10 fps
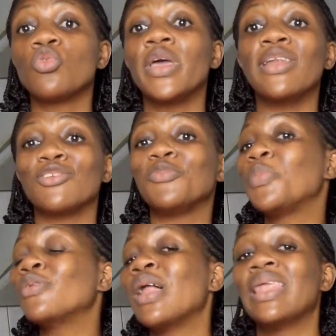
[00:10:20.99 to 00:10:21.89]
So a lot of
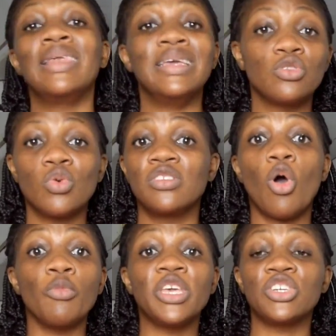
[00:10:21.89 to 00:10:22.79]
people lean towards the
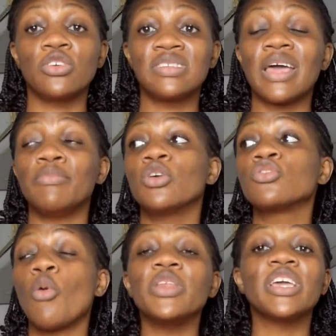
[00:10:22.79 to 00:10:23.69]
communication side because
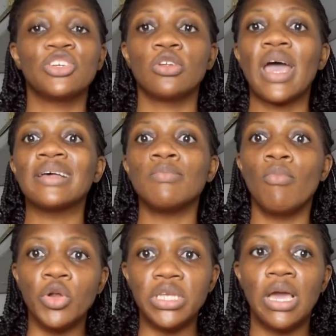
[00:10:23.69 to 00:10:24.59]
communication has
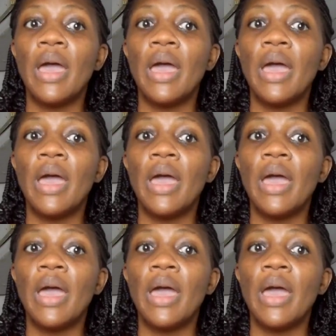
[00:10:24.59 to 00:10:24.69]
money.